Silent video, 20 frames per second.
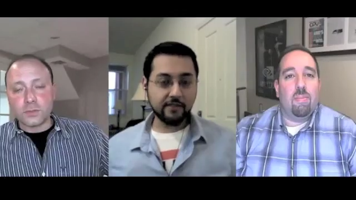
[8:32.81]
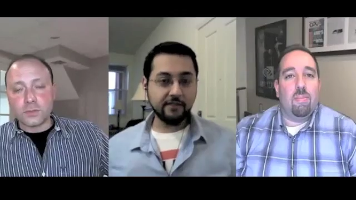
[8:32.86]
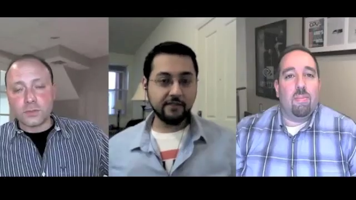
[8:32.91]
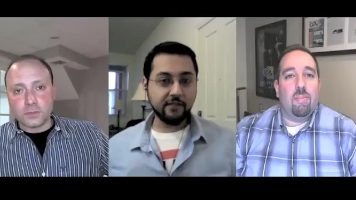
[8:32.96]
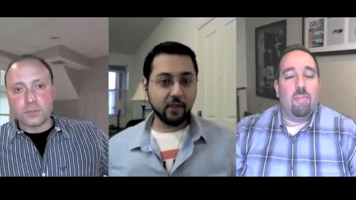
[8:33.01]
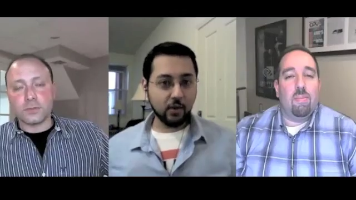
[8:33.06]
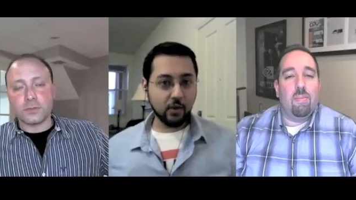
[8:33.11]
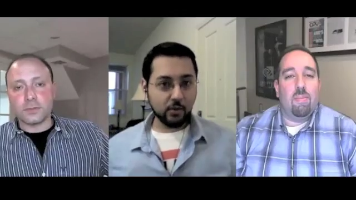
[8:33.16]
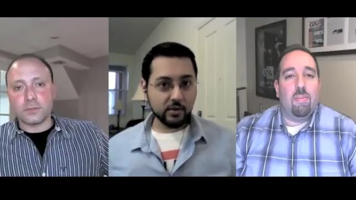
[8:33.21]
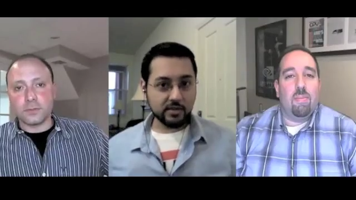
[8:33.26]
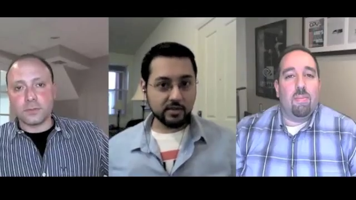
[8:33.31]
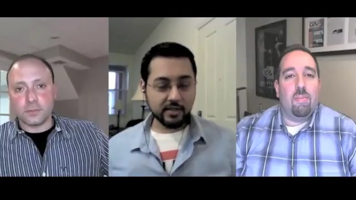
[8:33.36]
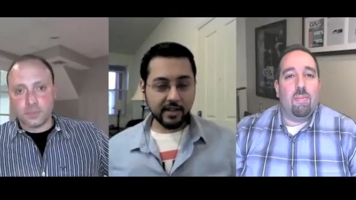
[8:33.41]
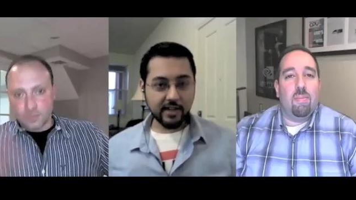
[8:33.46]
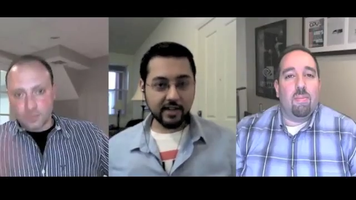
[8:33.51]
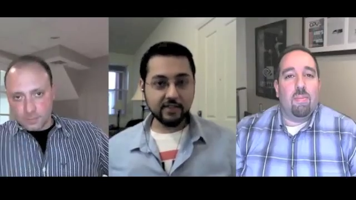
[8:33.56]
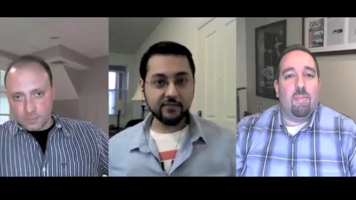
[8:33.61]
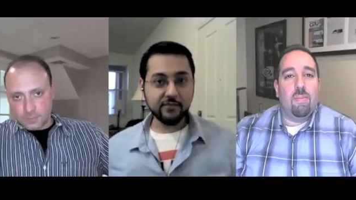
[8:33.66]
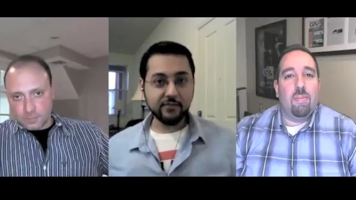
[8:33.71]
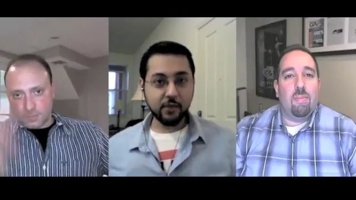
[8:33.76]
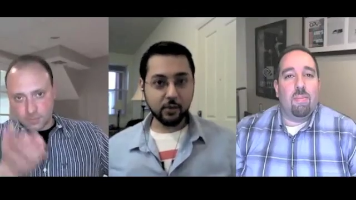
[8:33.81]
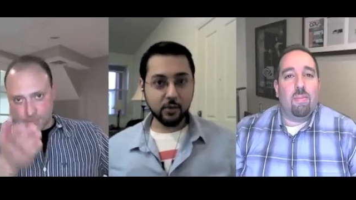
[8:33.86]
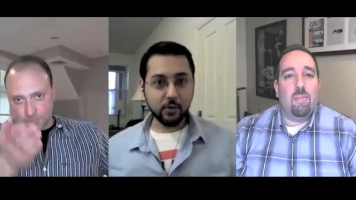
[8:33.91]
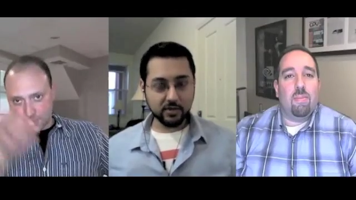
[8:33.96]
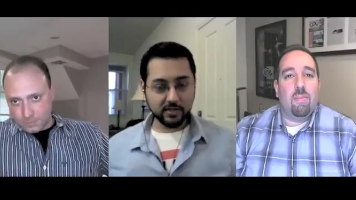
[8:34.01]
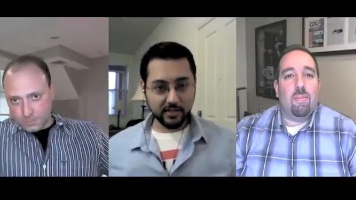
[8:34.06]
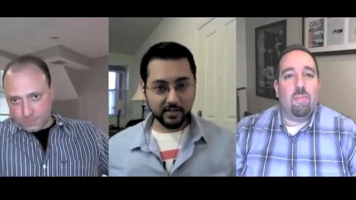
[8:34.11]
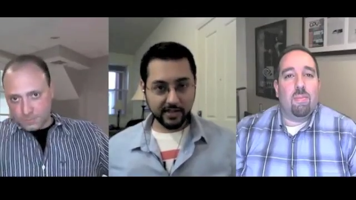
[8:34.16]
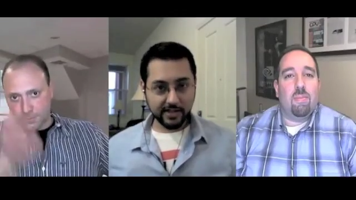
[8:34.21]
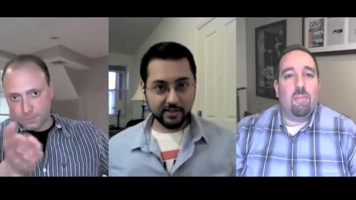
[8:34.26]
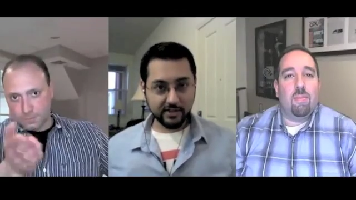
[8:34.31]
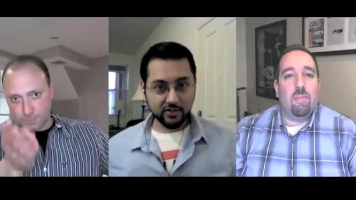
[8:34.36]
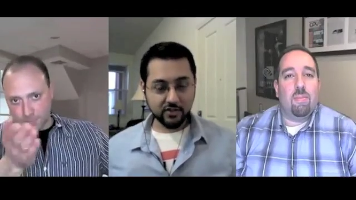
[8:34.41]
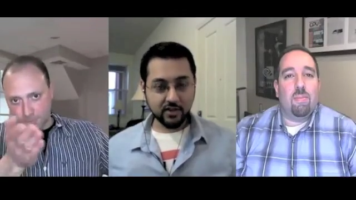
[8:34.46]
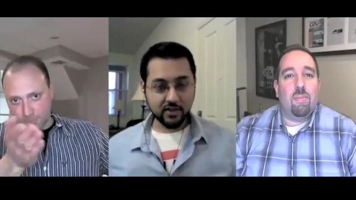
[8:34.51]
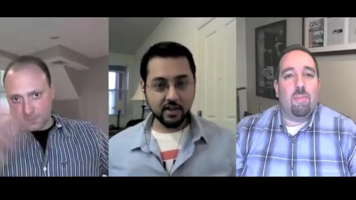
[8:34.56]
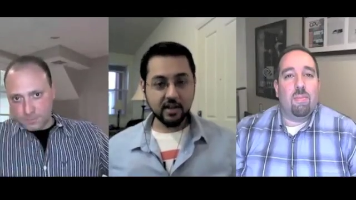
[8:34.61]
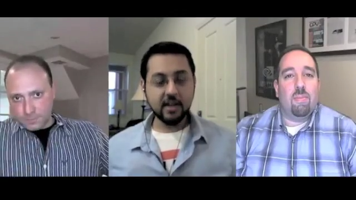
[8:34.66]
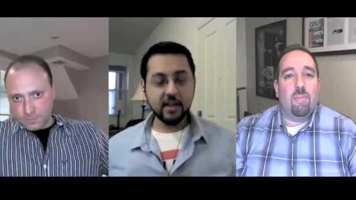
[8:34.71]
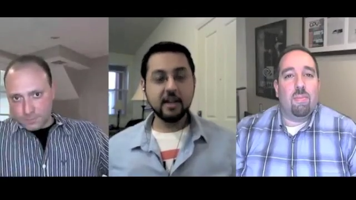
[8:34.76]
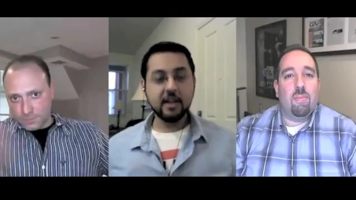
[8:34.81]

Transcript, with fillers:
Speaker 1: forward slash forward slash